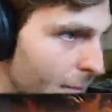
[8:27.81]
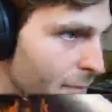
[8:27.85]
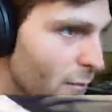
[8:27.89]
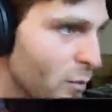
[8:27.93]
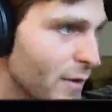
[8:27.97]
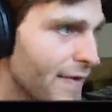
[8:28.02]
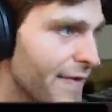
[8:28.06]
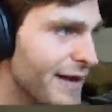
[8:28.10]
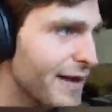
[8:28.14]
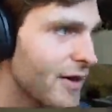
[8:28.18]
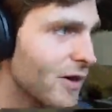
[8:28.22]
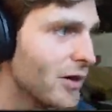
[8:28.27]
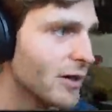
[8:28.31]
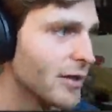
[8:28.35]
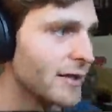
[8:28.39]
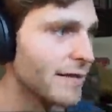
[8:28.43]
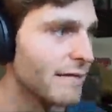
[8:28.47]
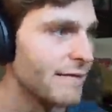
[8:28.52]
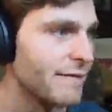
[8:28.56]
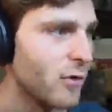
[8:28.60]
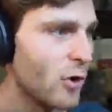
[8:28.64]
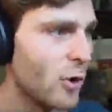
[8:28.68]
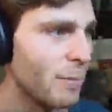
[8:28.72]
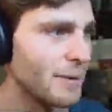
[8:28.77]
with the old
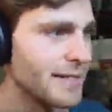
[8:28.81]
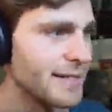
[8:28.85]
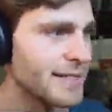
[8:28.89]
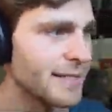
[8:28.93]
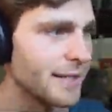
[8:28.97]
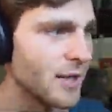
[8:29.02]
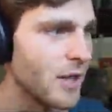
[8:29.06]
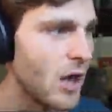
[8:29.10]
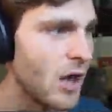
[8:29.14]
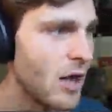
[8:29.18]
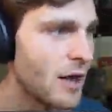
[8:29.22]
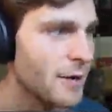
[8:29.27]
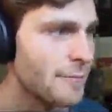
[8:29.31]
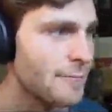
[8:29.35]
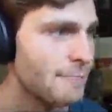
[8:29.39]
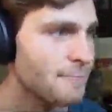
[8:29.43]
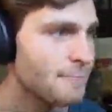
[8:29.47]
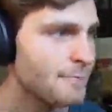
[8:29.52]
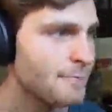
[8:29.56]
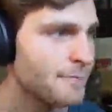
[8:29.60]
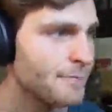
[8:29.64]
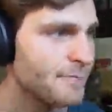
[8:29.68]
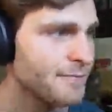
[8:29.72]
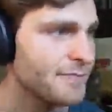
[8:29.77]
Vorpal Talon.
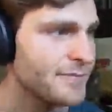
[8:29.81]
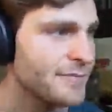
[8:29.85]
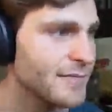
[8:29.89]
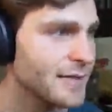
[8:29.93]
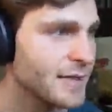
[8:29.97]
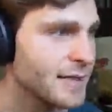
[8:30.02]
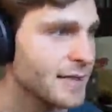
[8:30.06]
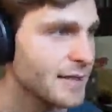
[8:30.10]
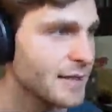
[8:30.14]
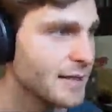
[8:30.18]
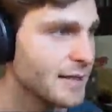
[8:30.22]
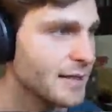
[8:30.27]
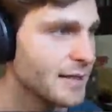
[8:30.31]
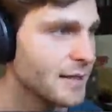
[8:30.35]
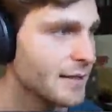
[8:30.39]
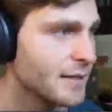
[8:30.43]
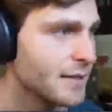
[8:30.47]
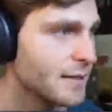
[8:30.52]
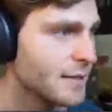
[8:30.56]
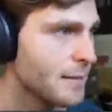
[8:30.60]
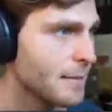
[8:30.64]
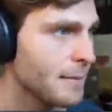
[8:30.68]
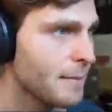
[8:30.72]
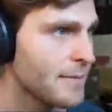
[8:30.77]

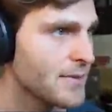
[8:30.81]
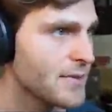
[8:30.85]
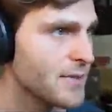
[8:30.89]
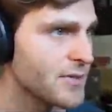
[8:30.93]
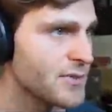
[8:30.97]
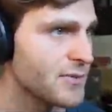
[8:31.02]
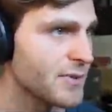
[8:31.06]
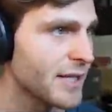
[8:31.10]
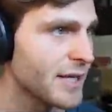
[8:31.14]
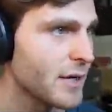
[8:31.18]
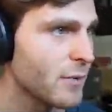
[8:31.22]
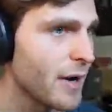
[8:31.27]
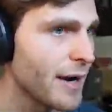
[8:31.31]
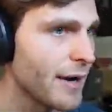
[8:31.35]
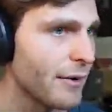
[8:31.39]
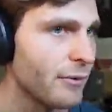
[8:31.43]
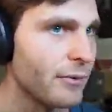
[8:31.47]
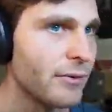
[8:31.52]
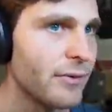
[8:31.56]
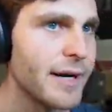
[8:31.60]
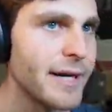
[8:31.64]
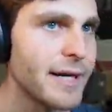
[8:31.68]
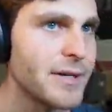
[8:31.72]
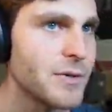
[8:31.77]
So it's really quite a
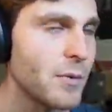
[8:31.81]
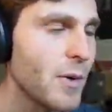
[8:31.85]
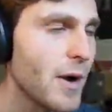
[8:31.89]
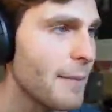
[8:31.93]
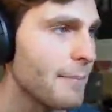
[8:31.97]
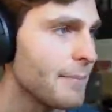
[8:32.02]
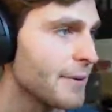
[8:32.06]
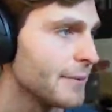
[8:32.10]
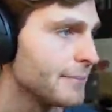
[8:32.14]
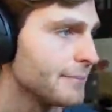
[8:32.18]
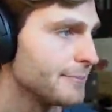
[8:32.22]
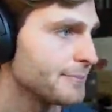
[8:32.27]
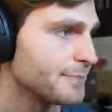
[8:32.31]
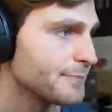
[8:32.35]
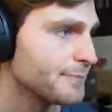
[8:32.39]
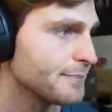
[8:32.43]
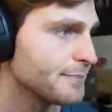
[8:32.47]
rigged weapon.